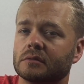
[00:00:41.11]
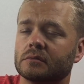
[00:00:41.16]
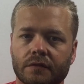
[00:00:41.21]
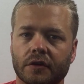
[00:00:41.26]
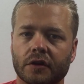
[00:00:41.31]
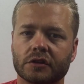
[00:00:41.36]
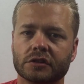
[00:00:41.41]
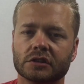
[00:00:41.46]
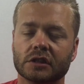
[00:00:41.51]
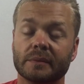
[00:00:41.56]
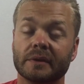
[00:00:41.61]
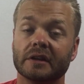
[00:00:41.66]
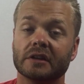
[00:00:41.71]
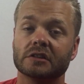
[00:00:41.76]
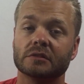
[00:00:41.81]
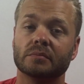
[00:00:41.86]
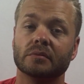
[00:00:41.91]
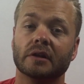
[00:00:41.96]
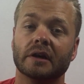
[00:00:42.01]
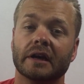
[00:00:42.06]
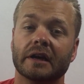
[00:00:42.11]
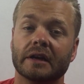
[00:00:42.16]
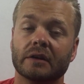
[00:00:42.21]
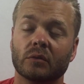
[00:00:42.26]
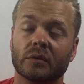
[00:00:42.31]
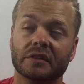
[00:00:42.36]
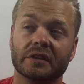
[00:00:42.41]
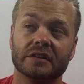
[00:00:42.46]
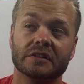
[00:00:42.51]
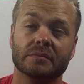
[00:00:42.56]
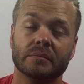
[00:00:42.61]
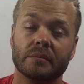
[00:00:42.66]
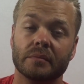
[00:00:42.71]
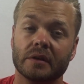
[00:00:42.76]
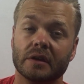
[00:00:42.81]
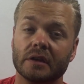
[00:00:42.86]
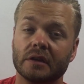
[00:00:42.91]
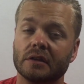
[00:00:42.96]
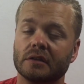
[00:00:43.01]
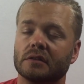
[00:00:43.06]
First, let me explain what this
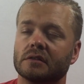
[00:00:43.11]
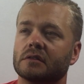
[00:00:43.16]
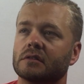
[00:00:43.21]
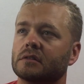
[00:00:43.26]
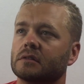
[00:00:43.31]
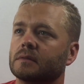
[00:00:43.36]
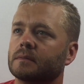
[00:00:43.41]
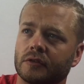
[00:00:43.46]
means.